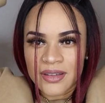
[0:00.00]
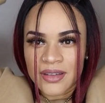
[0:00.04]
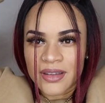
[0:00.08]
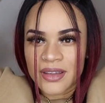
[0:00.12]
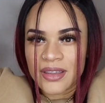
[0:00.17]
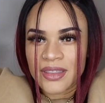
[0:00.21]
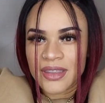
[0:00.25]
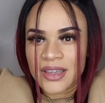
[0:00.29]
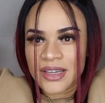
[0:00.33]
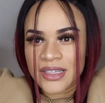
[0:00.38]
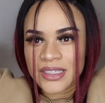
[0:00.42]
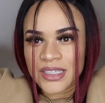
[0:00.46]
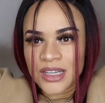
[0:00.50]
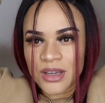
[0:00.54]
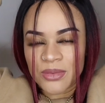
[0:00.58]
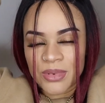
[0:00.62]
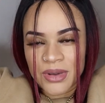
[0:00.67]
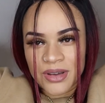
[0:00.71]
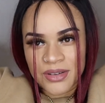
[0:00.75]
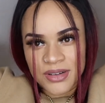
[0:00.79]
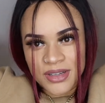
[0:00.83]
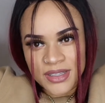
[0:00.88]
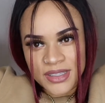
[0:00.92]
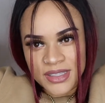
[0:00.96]
And that's your
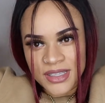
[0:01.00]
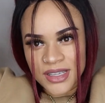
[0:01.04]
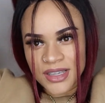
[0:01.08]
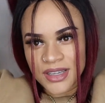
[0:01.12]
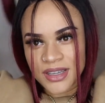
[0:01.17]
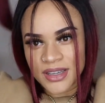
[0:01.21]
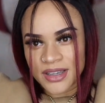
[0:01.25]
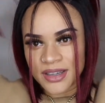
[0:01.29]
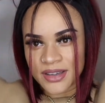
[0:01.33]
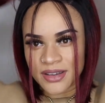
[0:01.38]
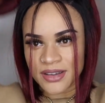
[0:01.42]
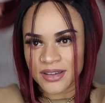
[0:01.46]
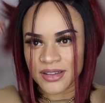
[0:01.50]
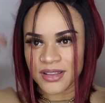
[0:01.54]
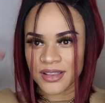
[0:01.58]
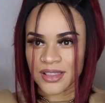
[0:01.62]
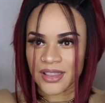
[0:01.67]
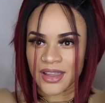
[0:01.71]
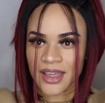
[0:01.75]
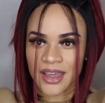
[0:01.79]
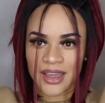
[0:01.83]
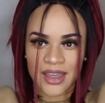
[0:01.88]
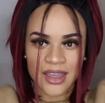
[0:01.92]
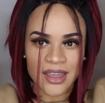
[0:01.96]
ponytail.
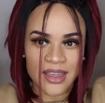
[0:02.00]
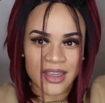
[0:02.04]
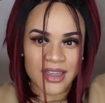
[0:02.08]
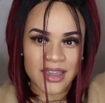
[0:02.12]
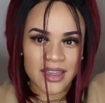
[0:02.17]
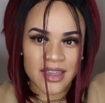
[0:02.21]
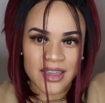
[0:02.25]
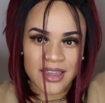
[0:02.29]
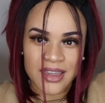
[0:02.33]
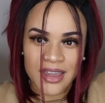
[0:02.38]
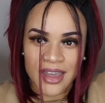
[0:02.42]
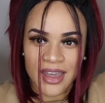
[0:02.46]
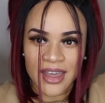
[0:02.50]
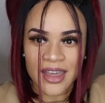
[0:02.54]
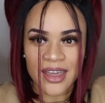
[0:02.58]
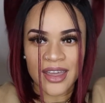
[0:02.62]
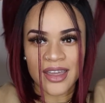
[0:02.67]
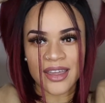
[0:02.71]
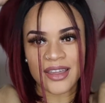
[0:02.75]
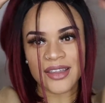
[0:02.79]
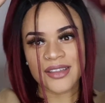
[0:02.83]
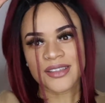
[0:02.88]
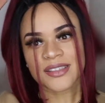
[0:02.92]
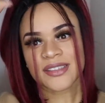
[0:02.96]
Like,
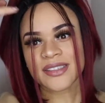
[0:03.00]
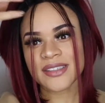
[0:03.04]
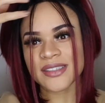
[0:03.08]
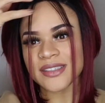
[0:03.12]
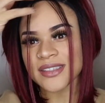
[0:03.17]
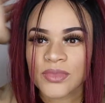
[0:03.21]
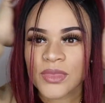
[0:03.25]
yes.